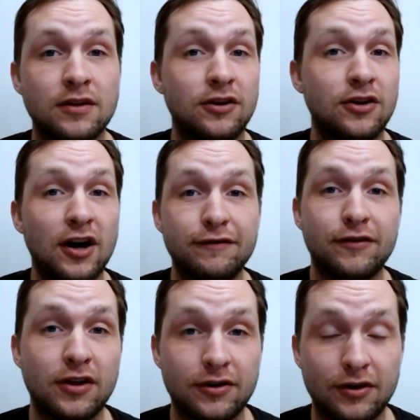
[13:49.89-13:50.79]
the
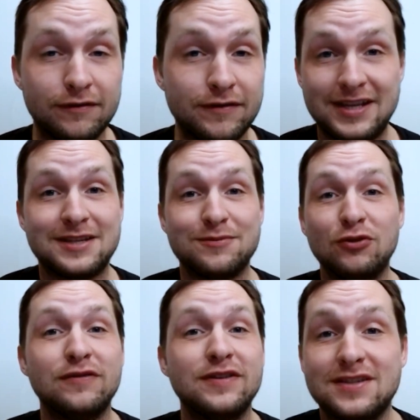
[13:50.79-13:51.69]
godfather of these
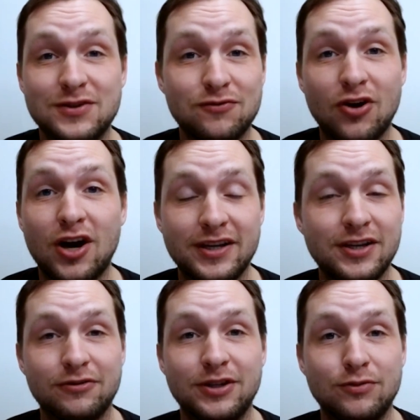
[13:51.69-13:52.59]
movies, these
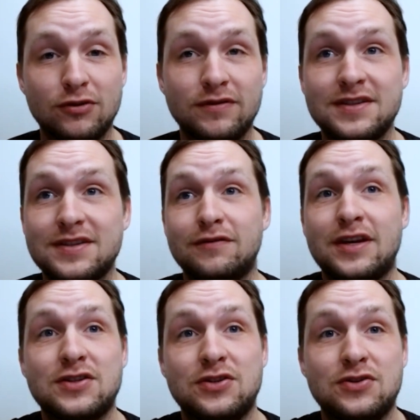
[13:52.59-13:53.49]
Rocky Creed movies,
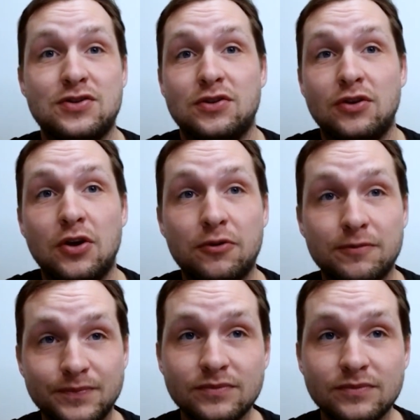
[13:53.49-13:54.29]
Sylvester Stallone.